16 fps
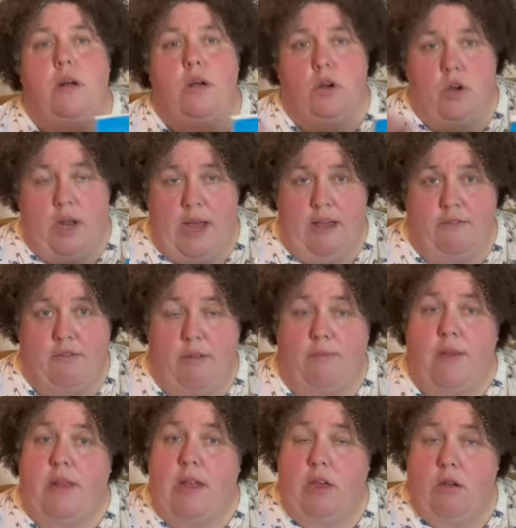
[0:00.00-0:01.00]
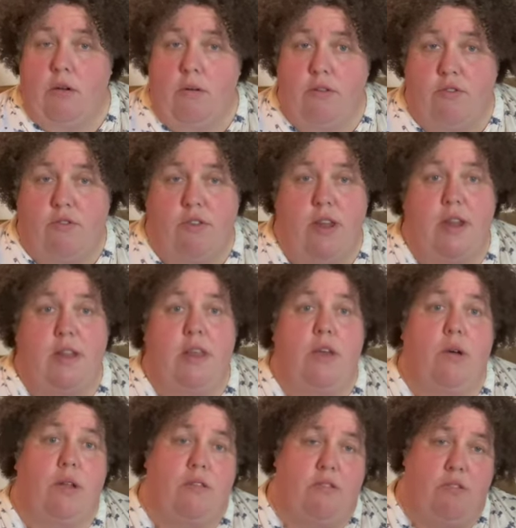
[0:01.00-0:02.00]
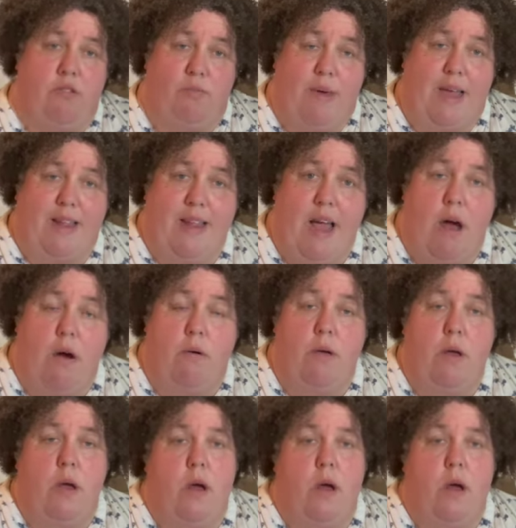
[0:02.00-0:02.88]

could have something that you're interested in that you can still make now,